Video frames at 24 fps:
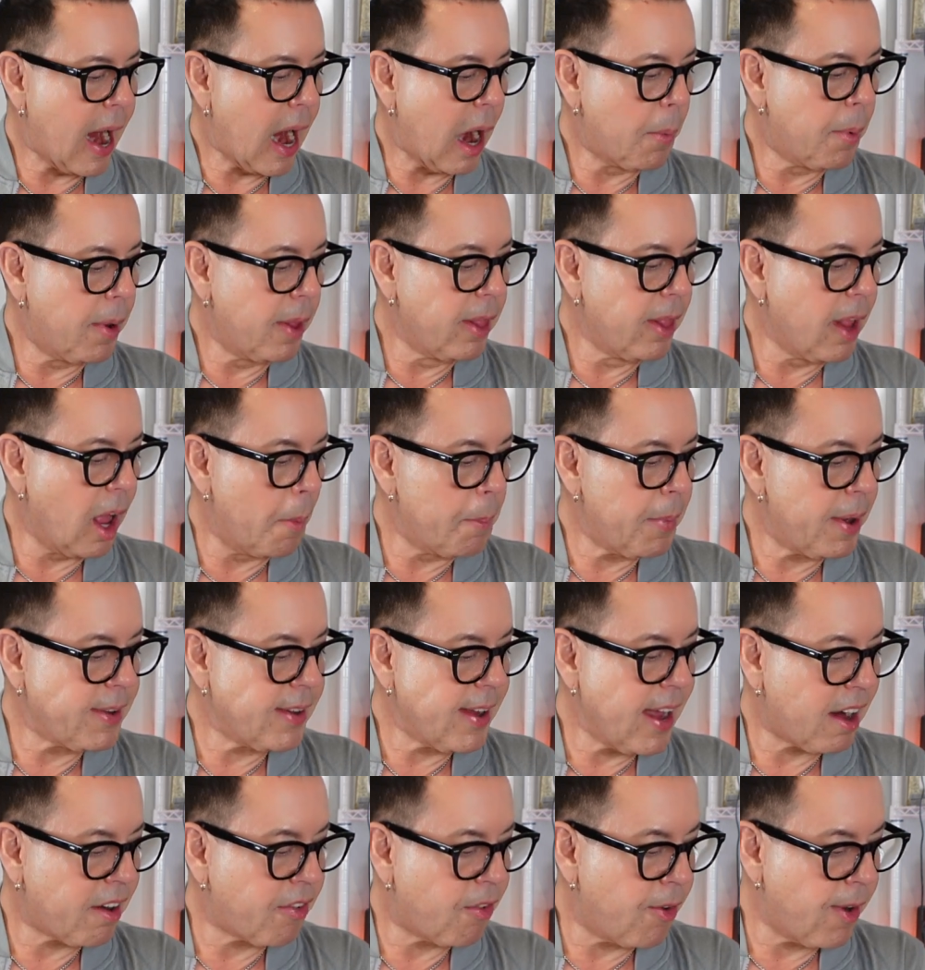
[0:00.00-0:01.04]
Our
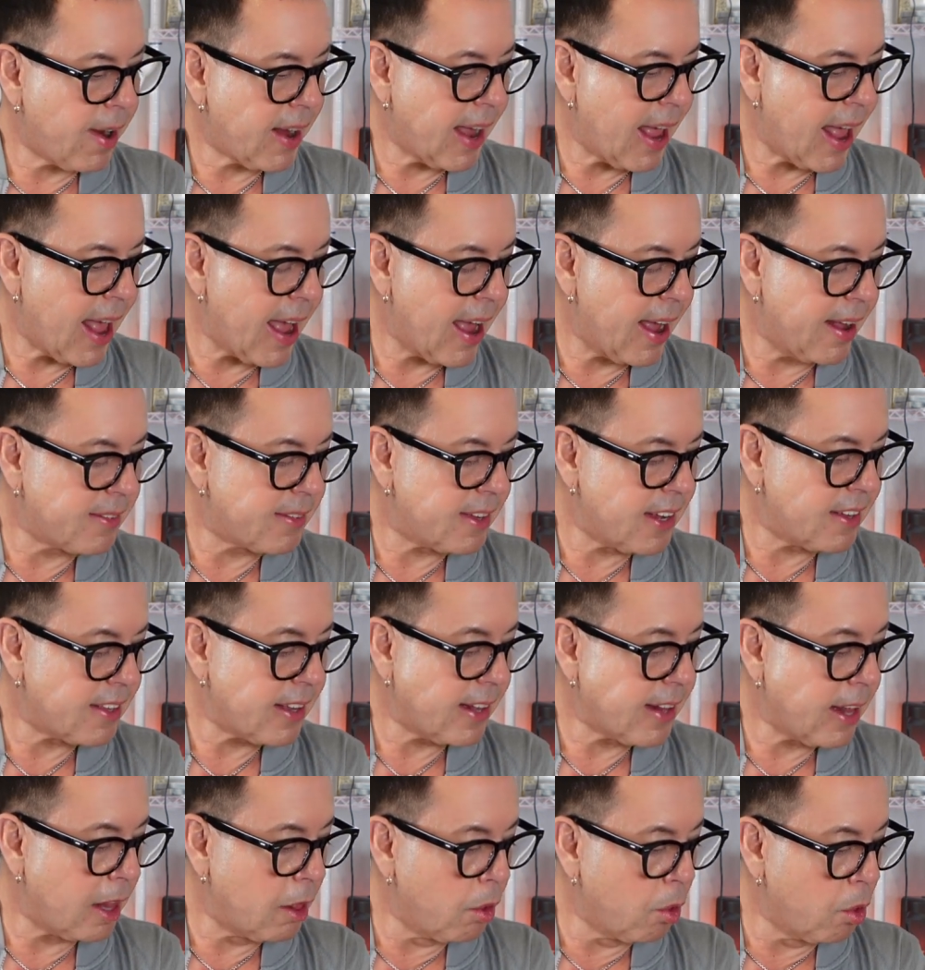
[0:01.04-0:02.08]
Lumberjack fragrance is
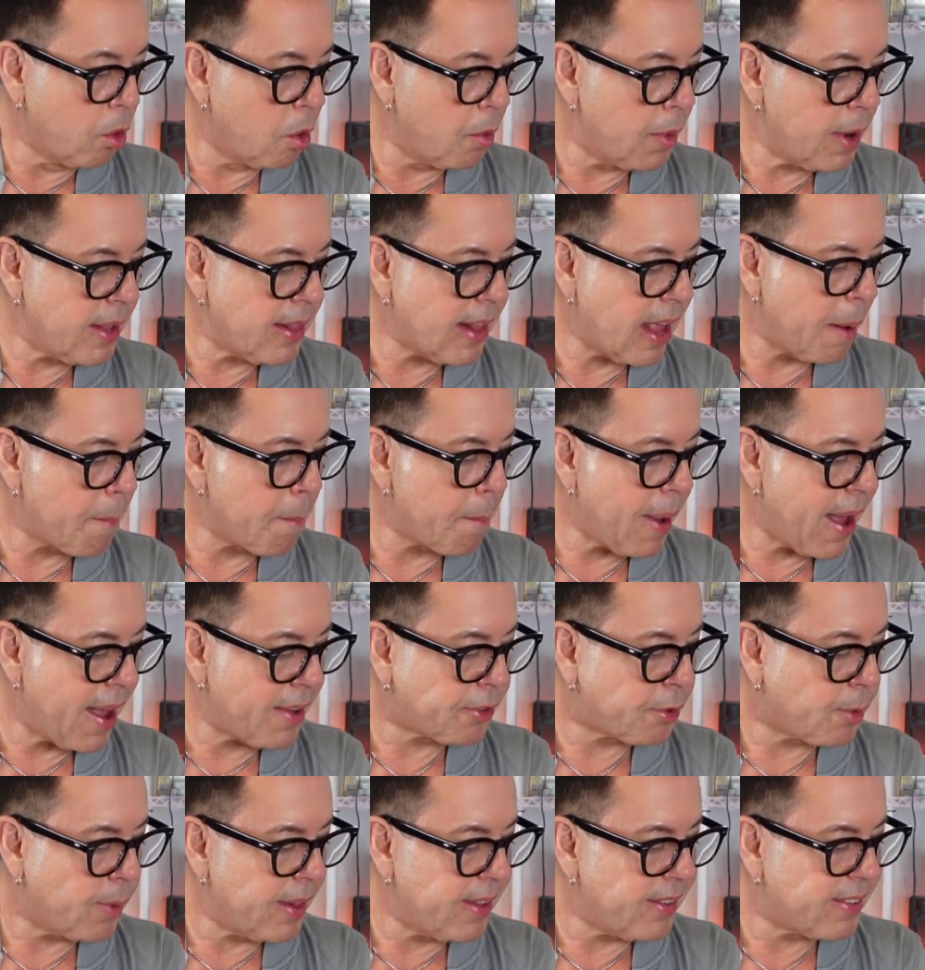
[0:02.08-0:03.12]
an alluring and
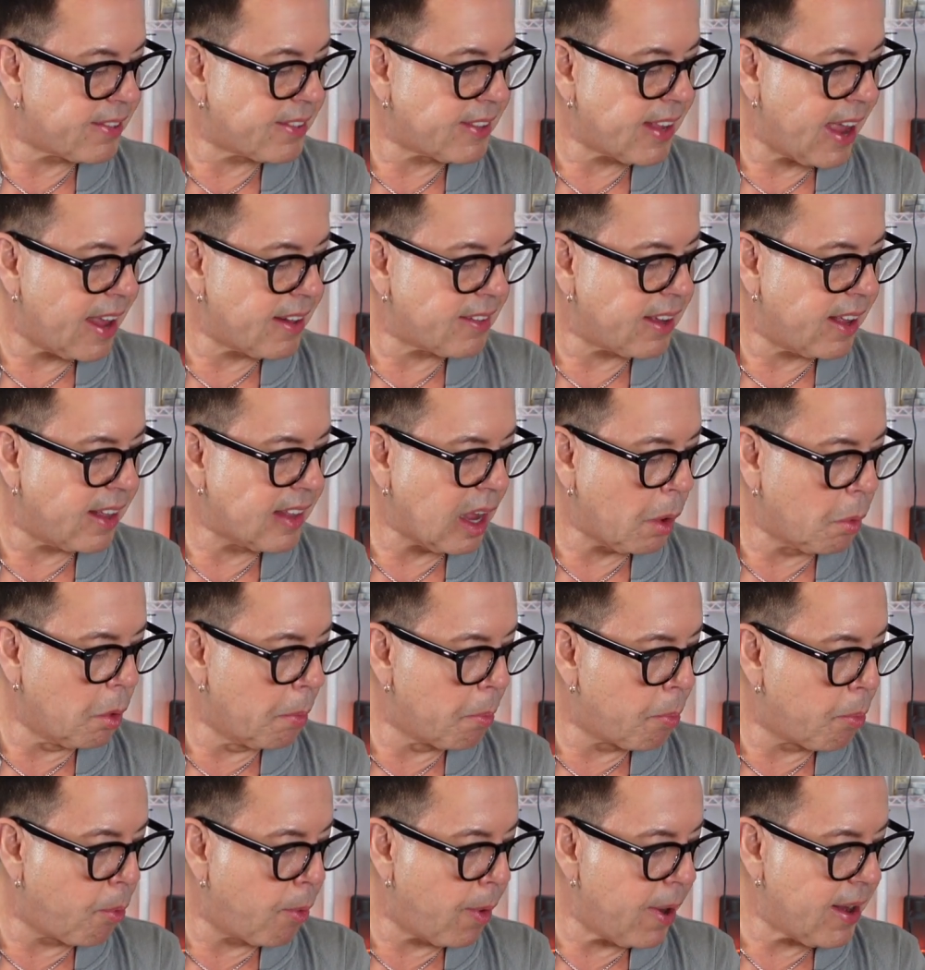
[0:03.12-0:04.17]
masculine scent that will
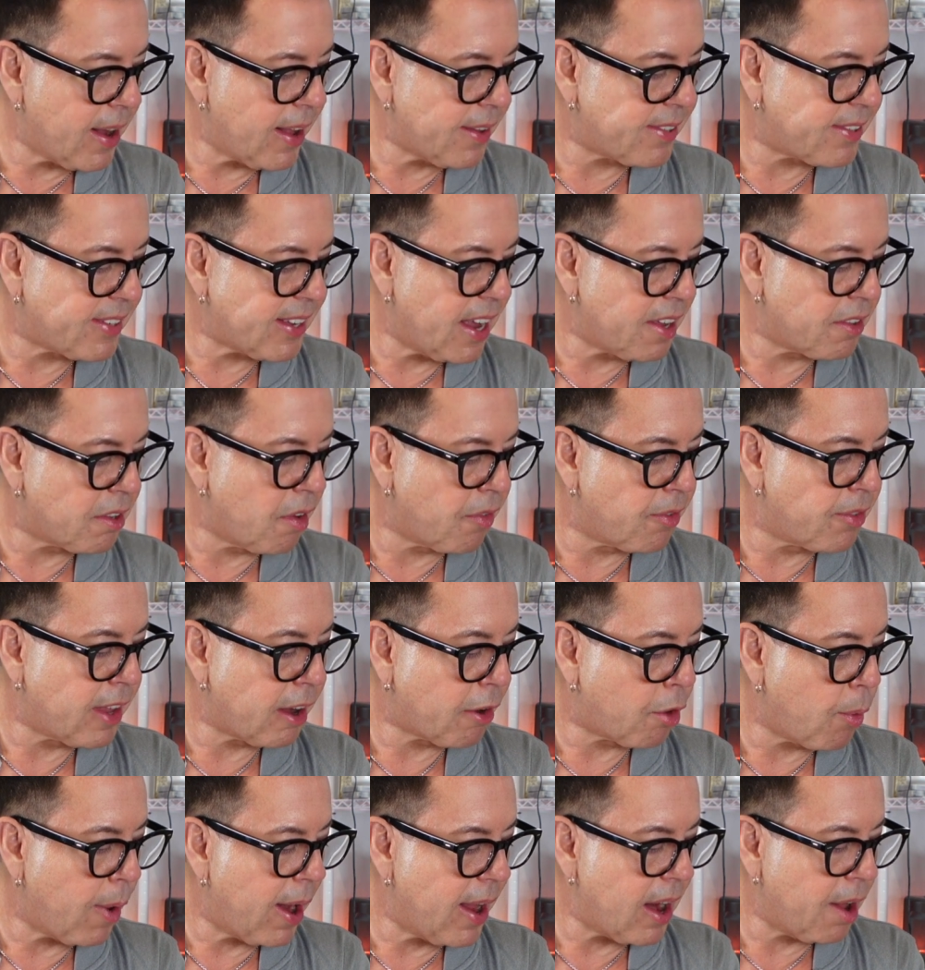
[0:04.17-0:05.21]
bring a sense of the
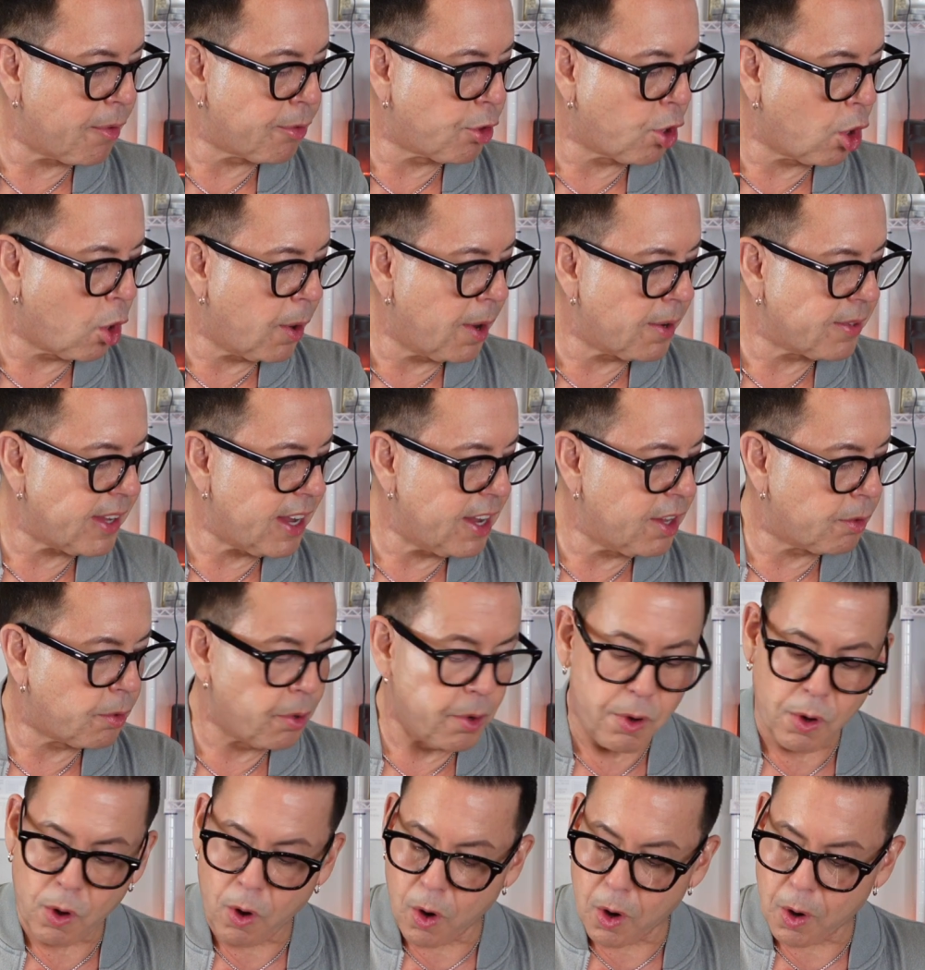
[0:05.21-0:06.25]
great outdoors into
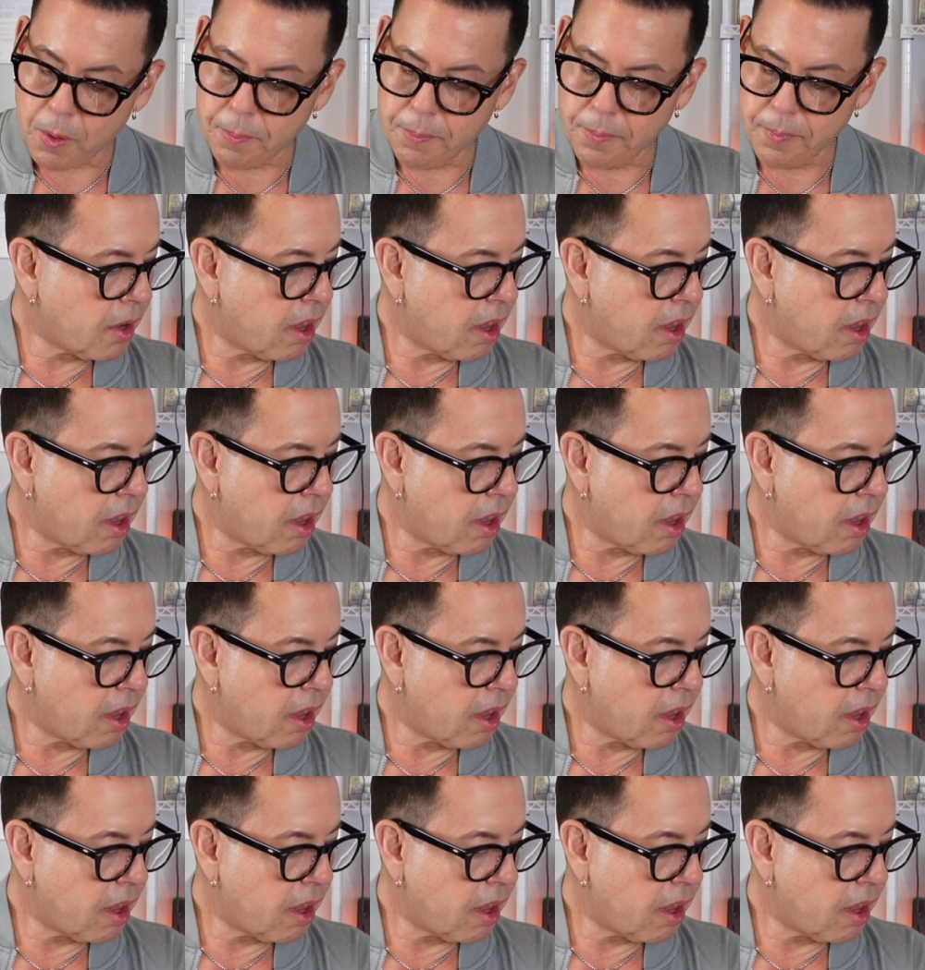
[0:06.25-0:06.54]
your home.